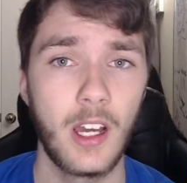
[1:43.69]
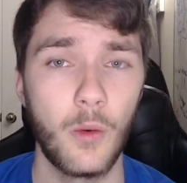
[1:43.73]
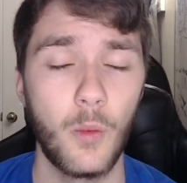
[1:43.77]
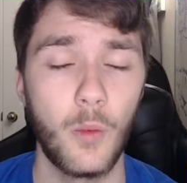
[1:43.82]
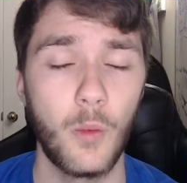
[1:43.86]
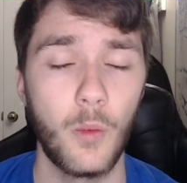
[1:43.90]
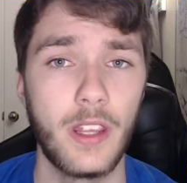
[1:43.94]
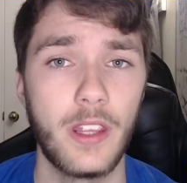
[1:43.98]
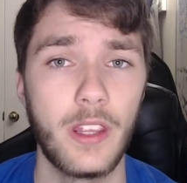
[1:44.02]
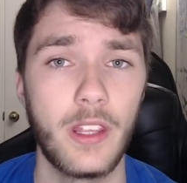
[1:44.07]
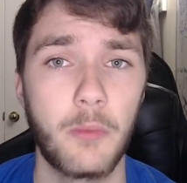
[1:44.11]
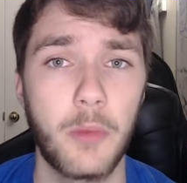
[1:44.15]

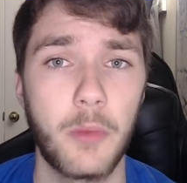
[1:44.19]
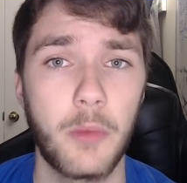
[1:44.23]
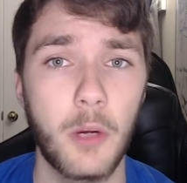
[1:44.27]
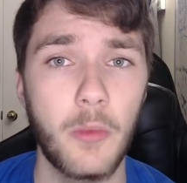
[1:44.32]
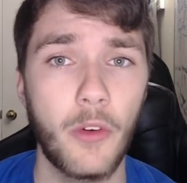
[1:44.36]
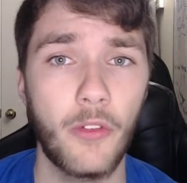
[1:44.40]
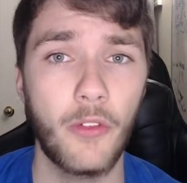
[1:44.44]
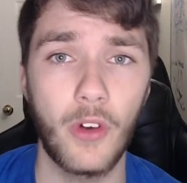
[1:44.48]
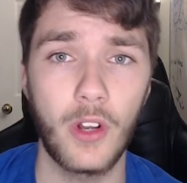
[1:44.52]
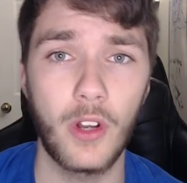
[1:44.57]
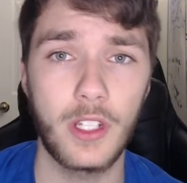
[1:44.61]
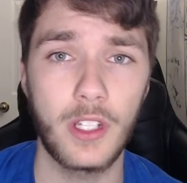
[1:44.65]
when the
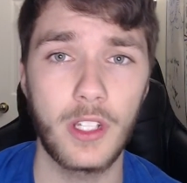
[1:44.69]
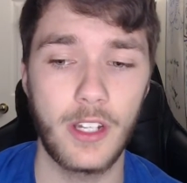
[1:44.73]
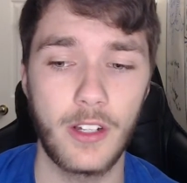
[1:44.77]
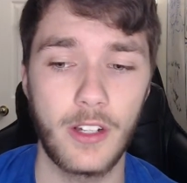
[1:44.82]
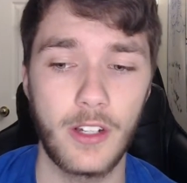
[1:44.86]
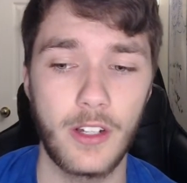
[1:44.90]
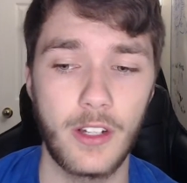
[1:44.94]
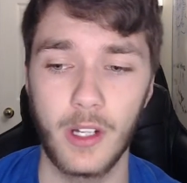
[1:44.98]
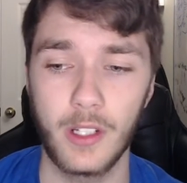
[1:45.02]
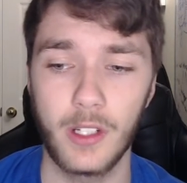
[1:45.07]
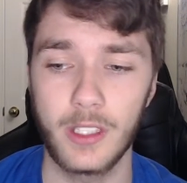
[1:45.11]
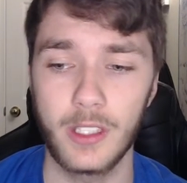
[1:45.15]
permafrost
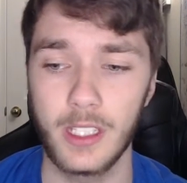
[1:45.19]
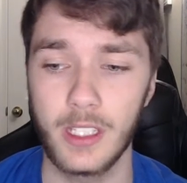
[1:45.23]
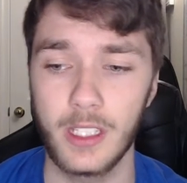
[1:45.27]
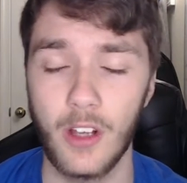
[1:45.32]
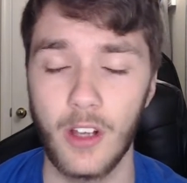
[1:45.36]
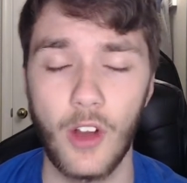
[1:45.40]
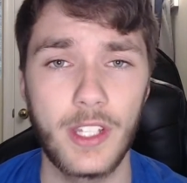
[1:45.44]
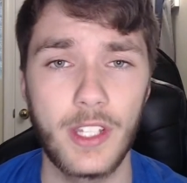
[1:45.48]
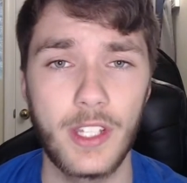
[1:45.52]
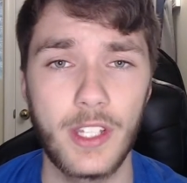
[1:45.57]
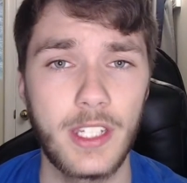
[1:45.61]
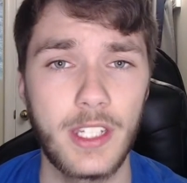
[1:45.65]
starts melting,
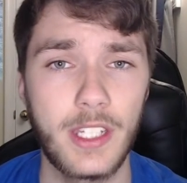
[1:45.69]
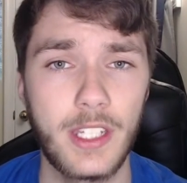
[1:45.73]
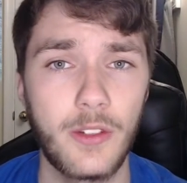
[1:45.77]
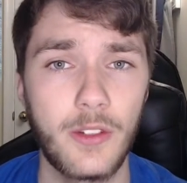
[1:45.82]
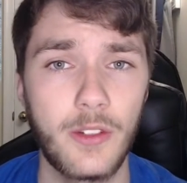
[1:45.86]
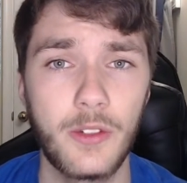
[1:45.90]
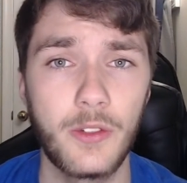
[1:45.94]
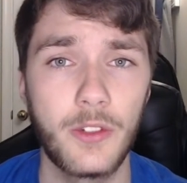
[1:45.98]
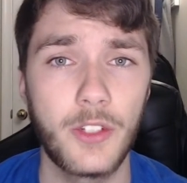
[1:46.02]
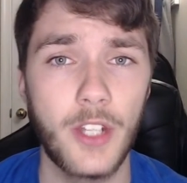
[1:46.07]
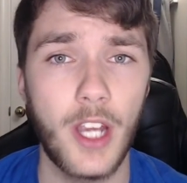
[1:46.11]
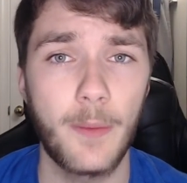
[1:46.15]
all the
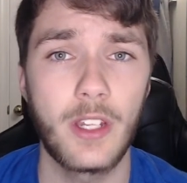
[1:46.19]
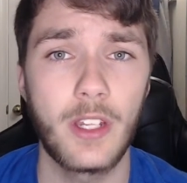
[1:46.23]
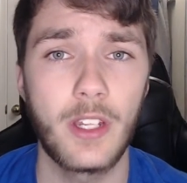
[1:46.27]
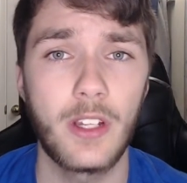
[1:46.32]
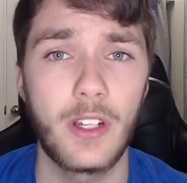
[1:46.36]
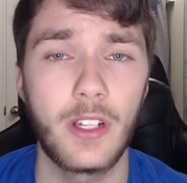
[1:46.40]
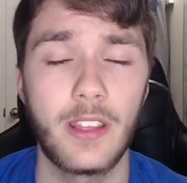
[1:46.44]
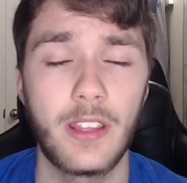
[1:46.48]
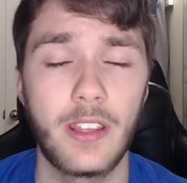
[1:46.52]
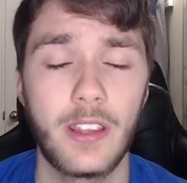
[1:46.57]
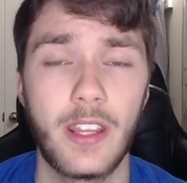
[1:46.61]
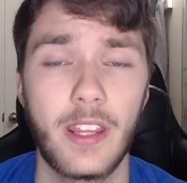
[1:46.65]
CO2 trapped
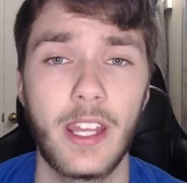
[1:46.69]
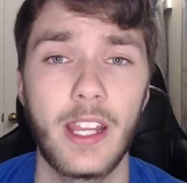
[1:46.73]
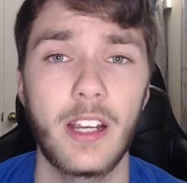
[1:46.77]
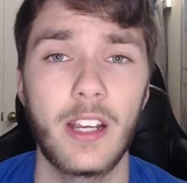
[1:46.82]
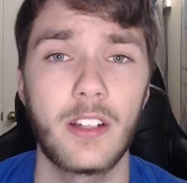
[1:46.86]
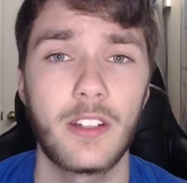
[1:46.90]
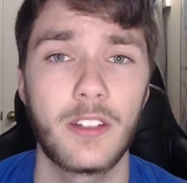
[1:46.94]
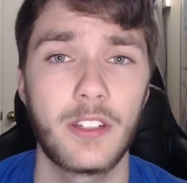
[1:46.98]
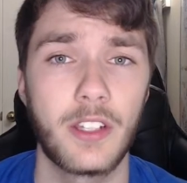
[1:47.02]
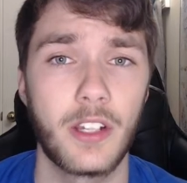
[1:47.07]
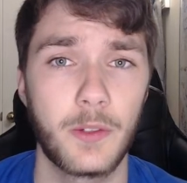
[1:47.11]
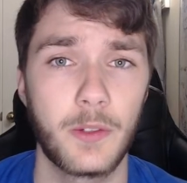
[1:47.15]
underneath
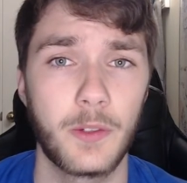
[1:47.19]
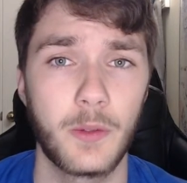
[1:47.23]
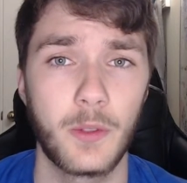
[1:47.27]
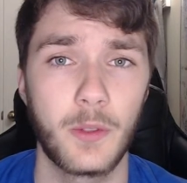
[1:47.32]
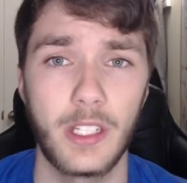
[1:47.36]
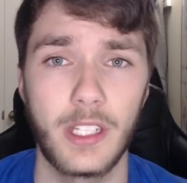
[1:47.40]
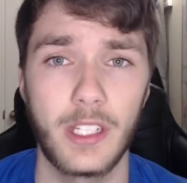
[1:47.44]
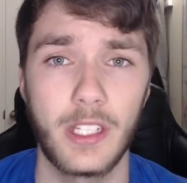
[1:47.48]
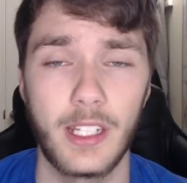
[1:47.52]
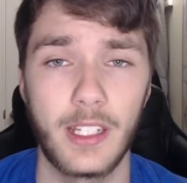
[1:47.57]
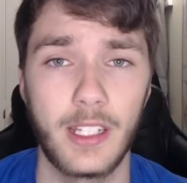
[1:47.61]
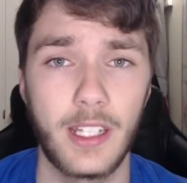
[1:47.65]
there starts
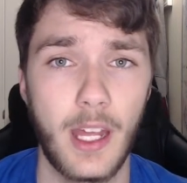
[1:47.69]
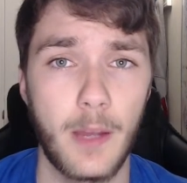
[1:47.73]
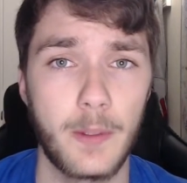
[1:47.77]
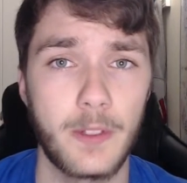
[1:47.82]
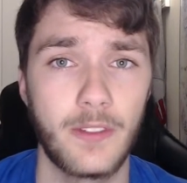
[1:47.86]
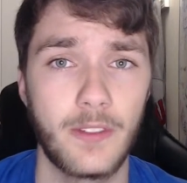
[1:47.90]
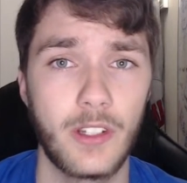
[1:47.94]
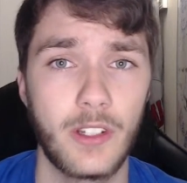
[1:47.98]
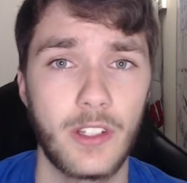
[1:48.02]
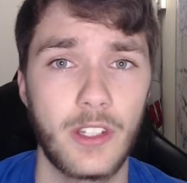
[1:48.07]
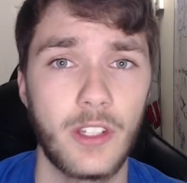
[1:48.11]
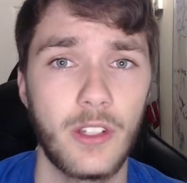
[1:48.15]
releasing in the
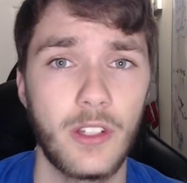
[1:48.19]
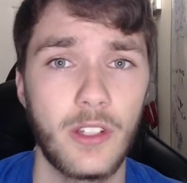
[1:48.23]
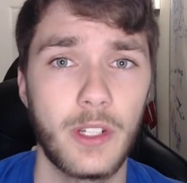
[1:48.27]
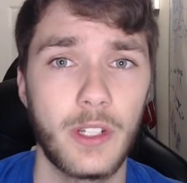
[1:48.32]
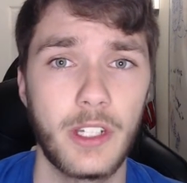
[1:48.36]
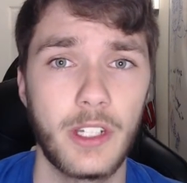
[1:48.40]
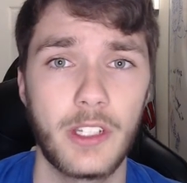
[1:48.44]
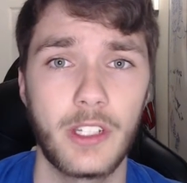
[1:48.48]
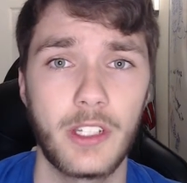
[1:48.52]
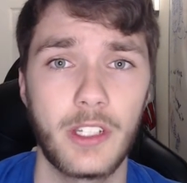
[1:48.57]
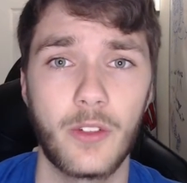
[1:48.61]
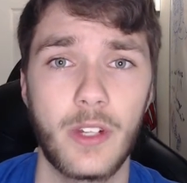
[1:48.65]
atmosphere too,
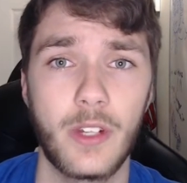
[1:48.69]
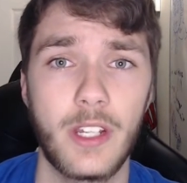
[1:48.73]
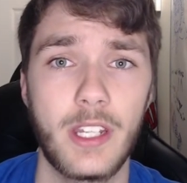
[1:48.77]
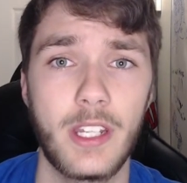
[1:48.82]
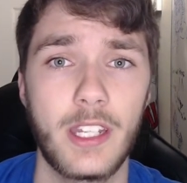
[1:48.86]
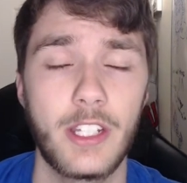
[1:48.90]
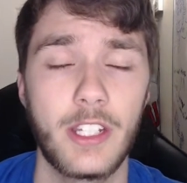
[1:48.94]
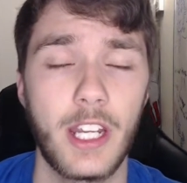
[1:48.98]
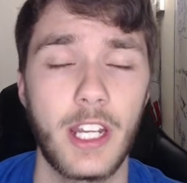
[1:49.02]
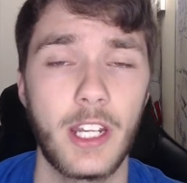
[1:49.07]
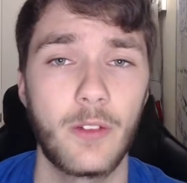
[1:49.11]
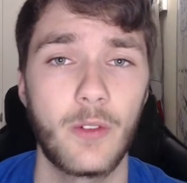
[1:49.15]
and it just
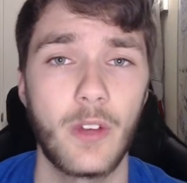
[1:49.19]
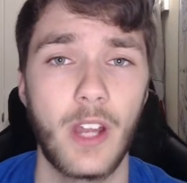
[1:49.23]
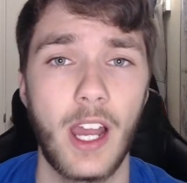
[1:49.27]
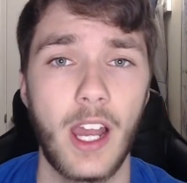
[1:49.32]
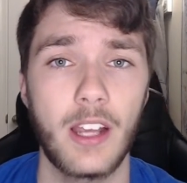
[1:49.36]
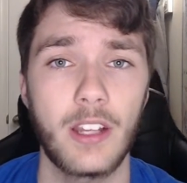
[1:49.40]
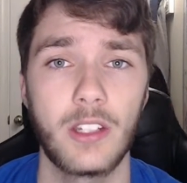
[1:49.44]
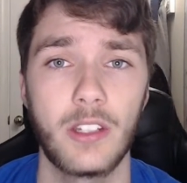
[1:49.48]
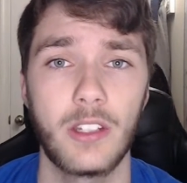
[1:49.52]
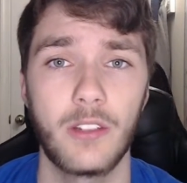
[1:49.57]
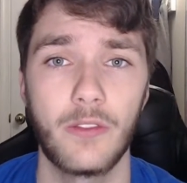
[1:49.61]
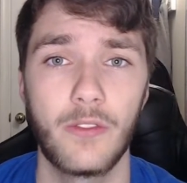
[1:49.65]
creates a chain
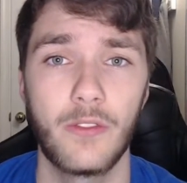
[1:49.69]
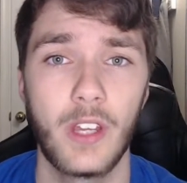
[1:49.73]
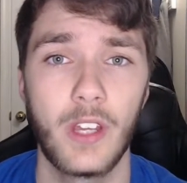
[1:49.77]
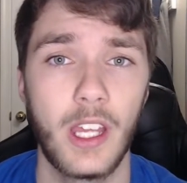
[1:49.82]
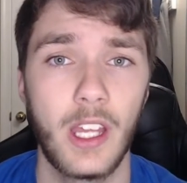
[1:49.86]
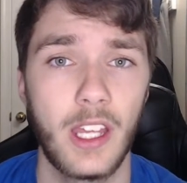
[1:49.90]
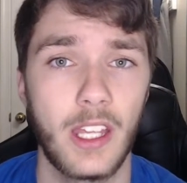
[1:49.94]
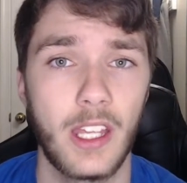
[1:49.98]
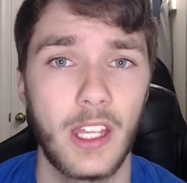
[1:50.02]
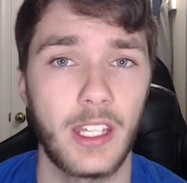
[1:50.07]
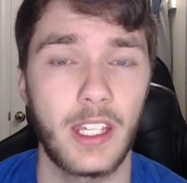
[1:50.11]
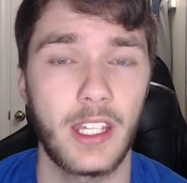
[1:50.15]
reaction of
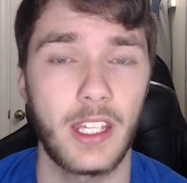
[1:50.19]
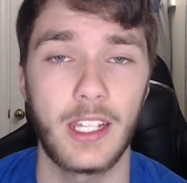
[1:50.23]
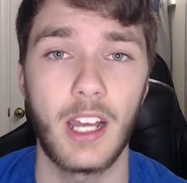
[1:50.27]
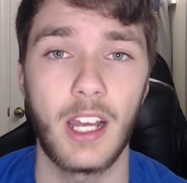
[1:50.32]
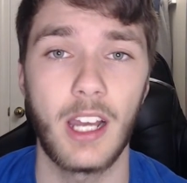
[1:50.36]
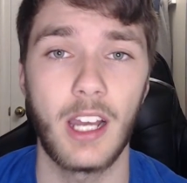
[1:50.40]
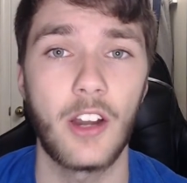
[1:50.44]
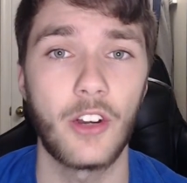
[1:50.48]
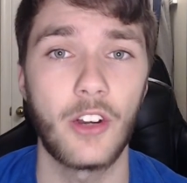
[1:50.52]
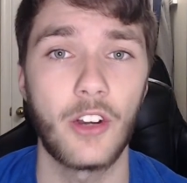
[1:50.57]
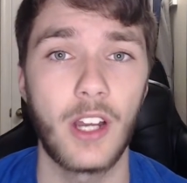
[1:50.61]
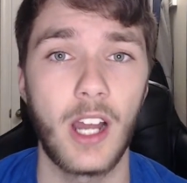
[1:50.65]
getting
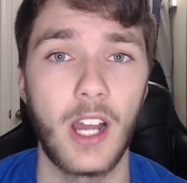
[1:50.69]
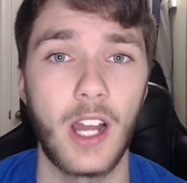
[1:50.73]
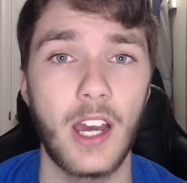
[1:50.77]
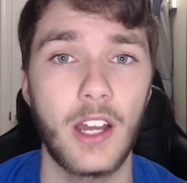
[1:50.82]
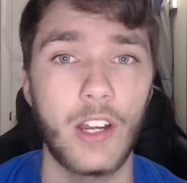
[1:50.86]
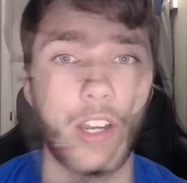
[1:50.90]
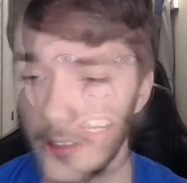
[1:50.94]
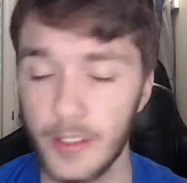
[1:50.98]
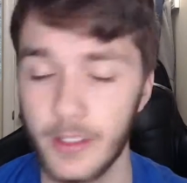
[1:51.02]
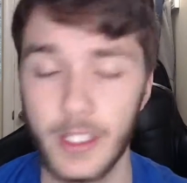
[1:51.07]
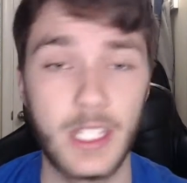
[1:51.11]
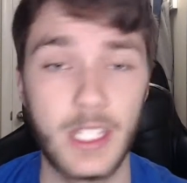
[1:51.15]
hotter and hotter.